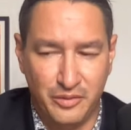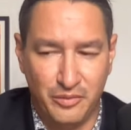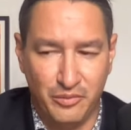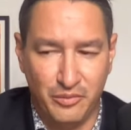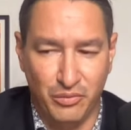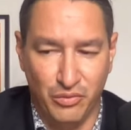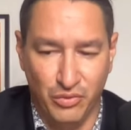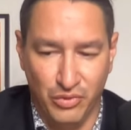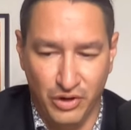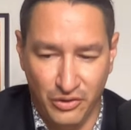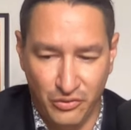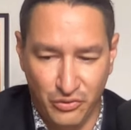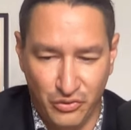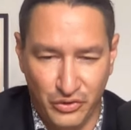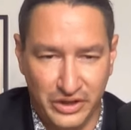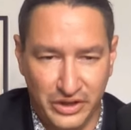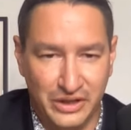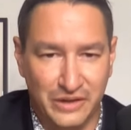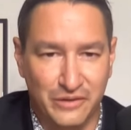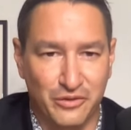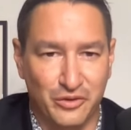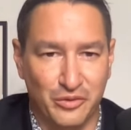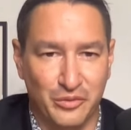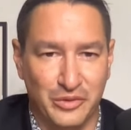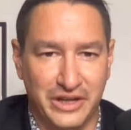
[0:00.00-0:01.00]
But
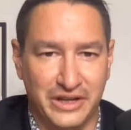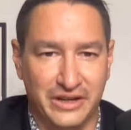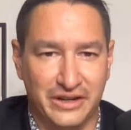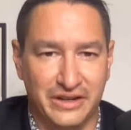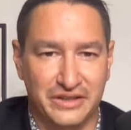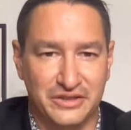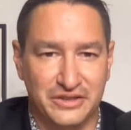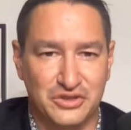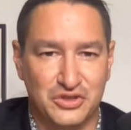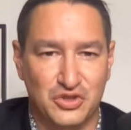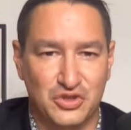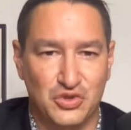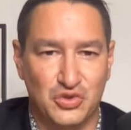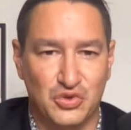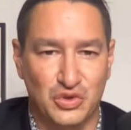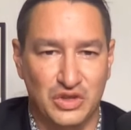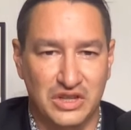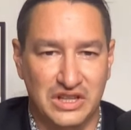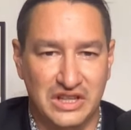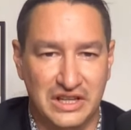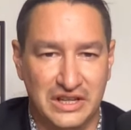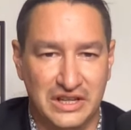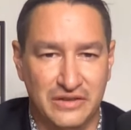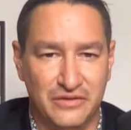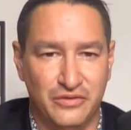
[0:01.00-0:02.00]
really, for me, it is to
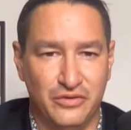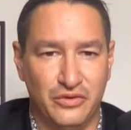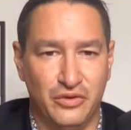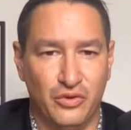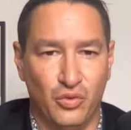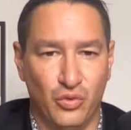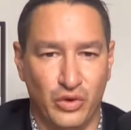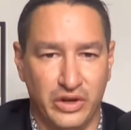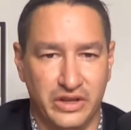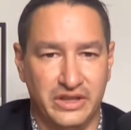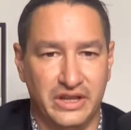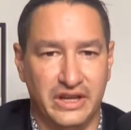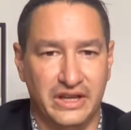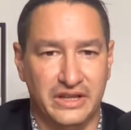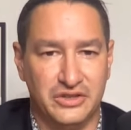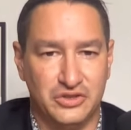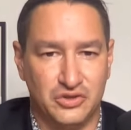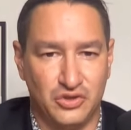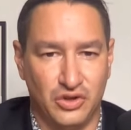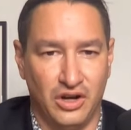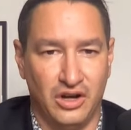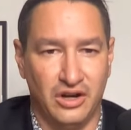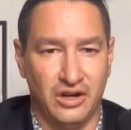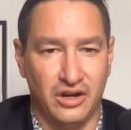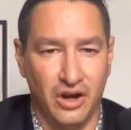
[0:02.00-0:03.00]
live with a
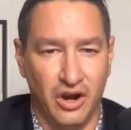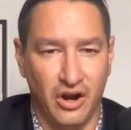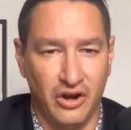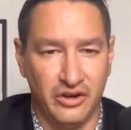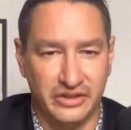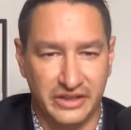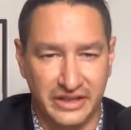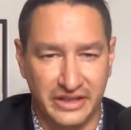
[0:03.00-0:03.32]
strong heart.